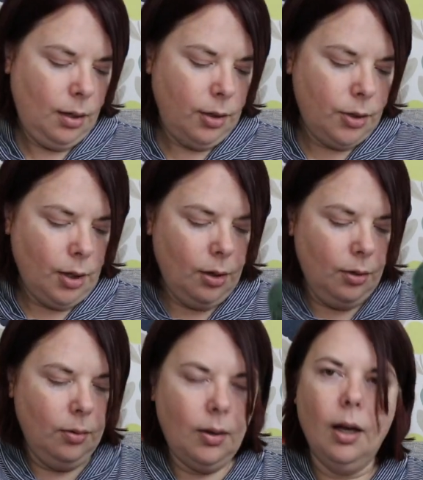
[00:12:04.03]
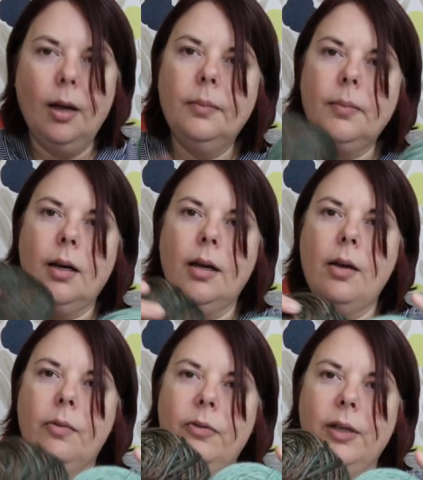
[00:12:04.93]
So
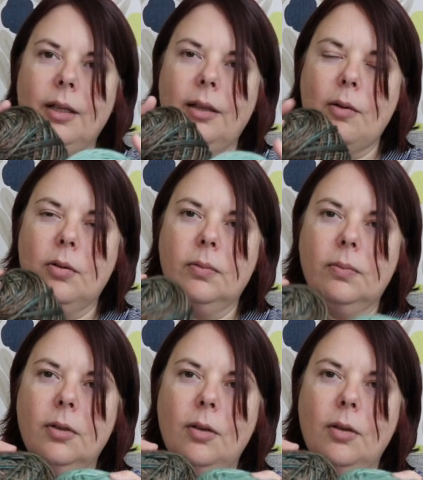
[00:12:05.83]
hopefully they will